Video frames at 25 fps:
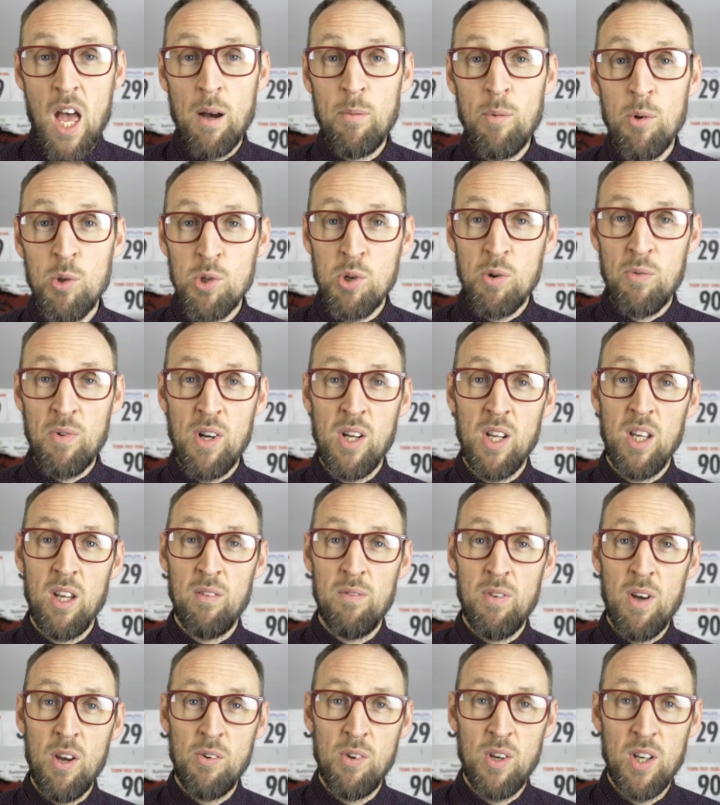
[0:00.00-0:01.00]
I'm also running
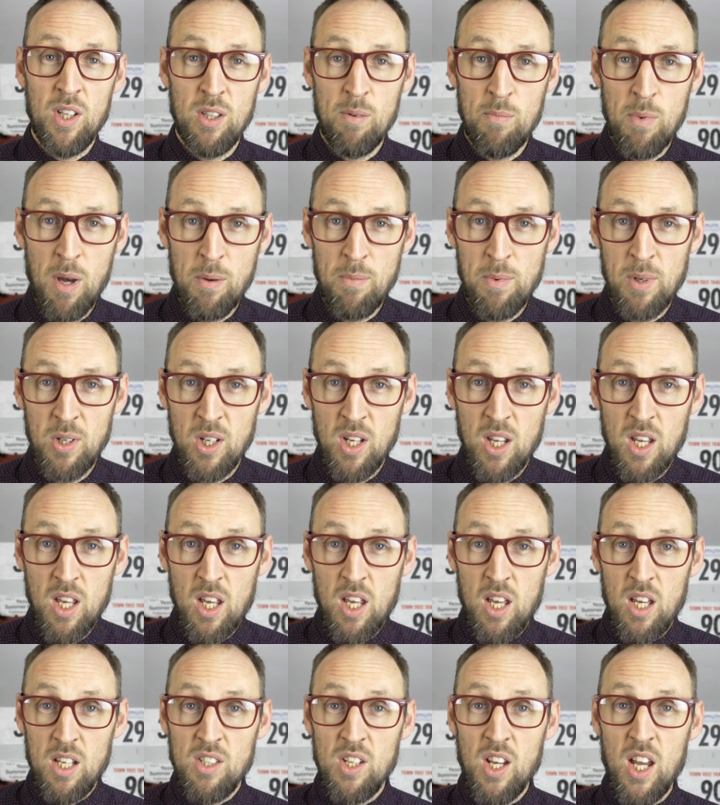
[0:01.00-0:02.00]
a vote at the moment
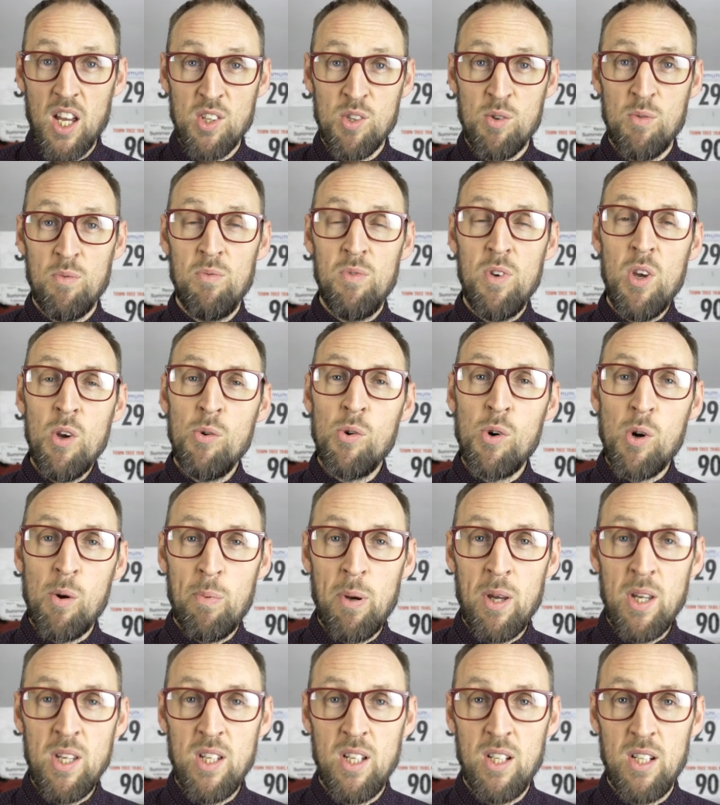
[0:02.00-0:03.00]
to get some viewer
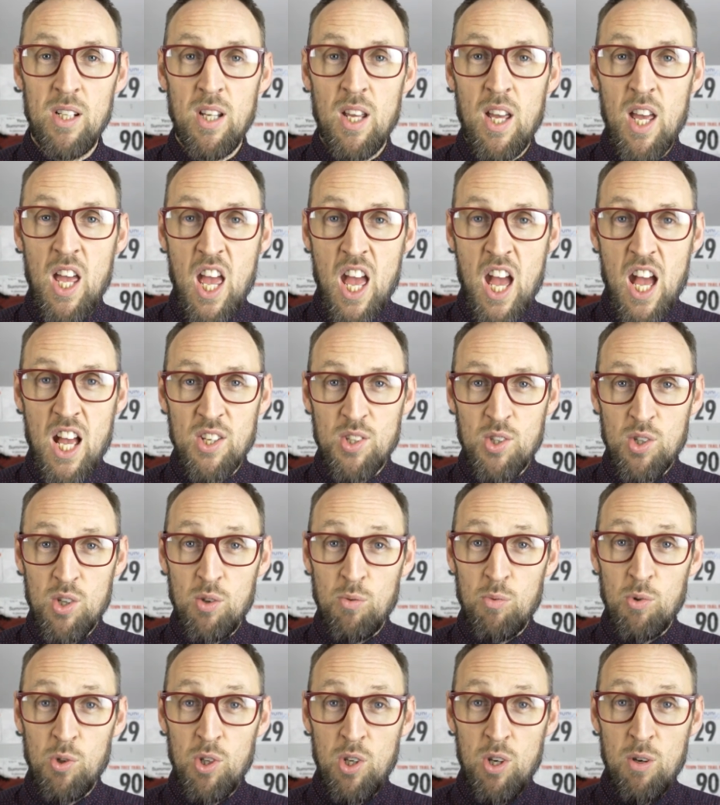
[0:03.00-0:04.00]
opinion as
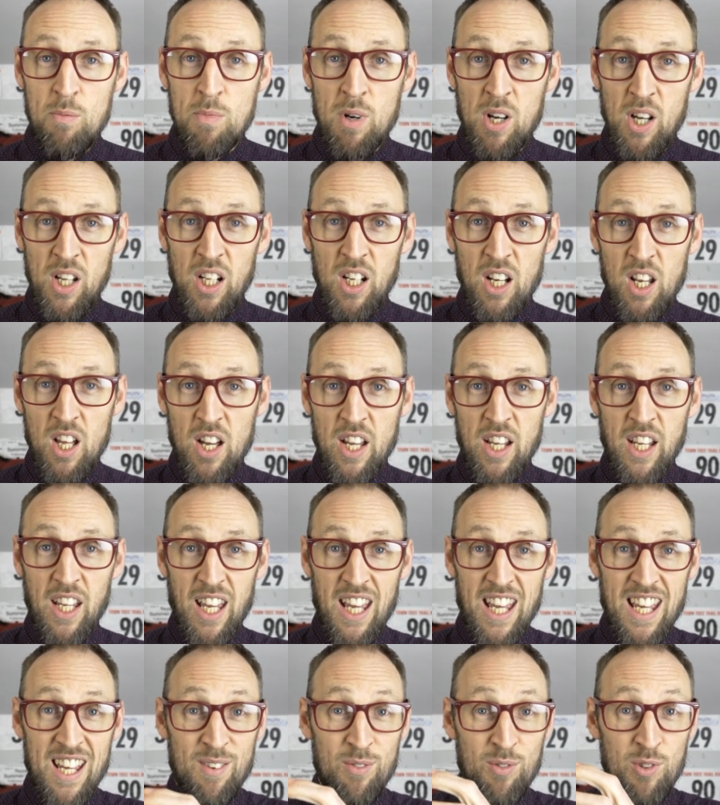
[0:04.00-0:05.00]
to what you might
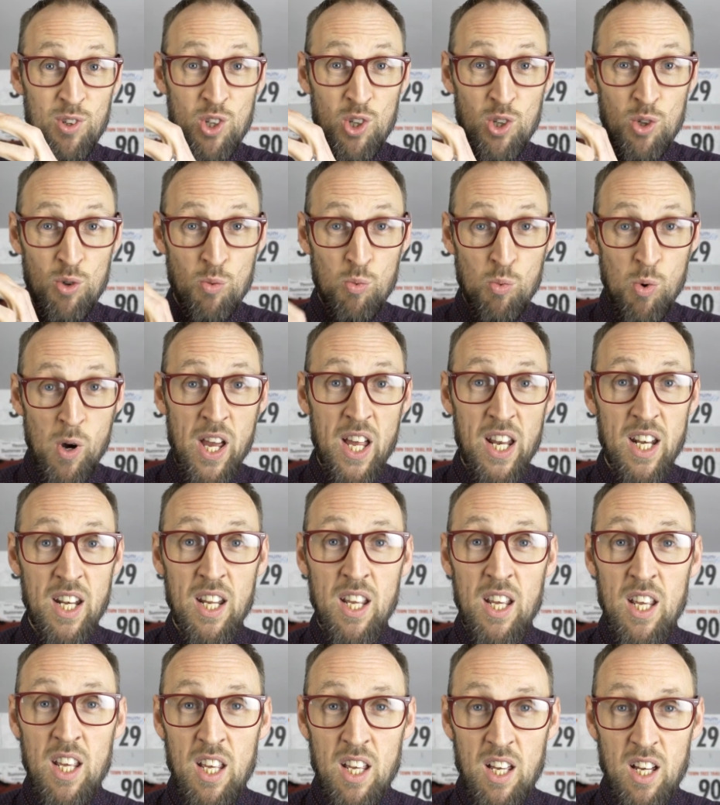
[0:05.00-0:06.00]
like if you win.